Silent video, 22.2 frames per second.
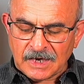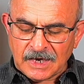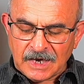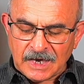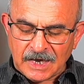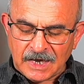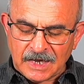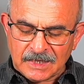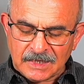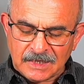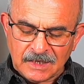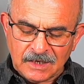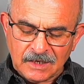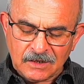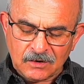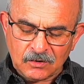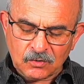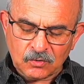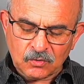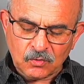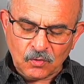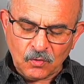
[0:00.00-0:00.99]
and
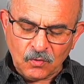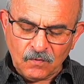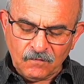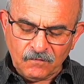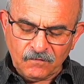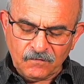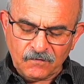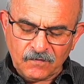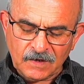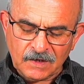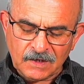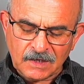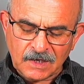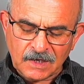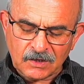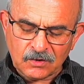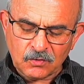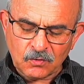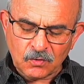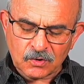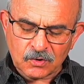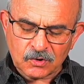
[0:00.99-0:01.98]
then don't feel
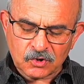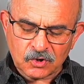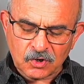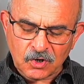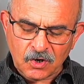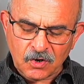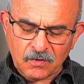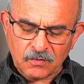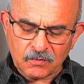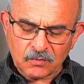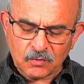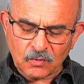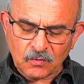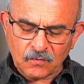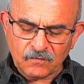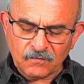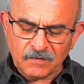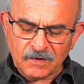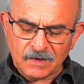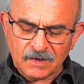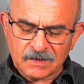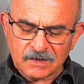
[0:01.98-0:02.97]
that you are drowned, don't
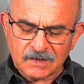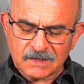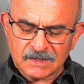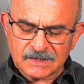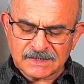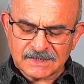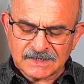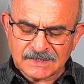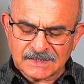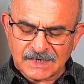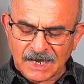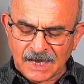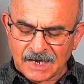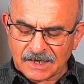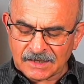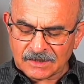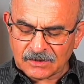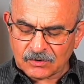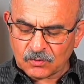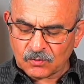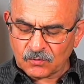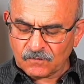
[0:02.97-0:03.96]
feel
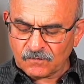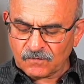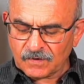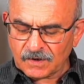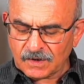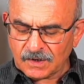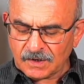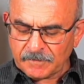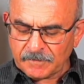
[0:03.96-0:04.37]
sad, don't feel